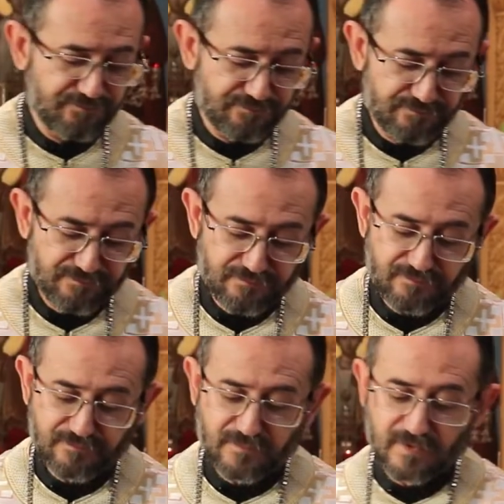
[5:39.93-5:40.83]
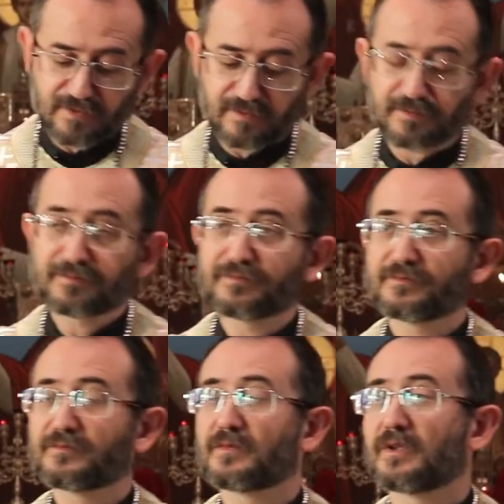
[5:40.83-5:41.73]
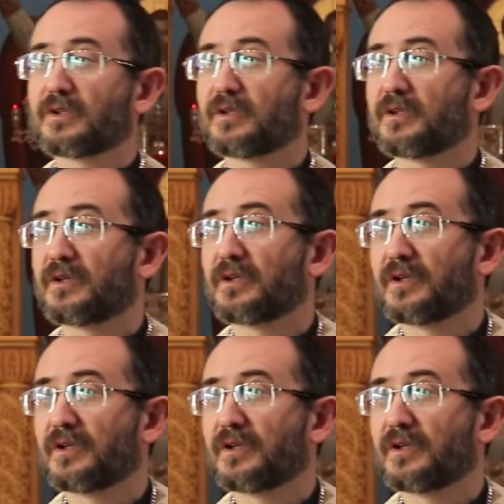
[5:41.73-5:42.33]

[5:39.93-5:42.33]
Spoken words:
[no speech]